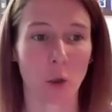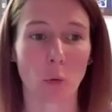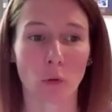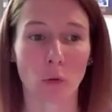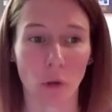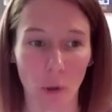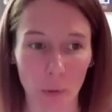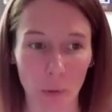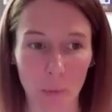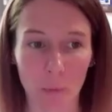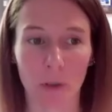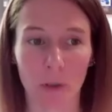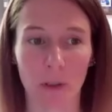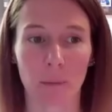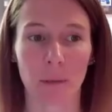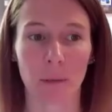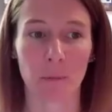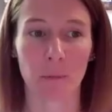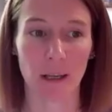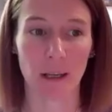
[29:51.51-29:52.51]
you don't want
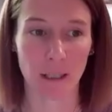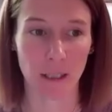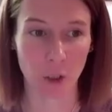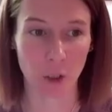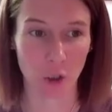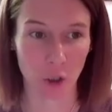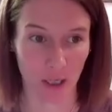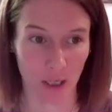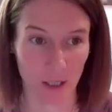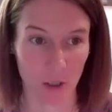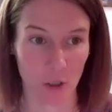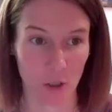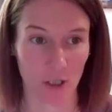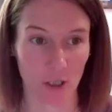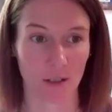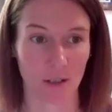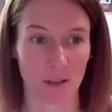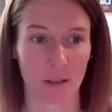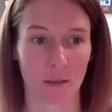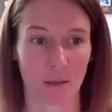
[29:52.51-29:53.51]
to be making
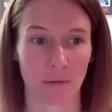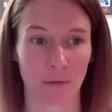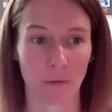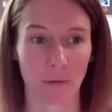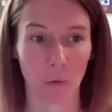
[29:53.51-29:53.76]
changes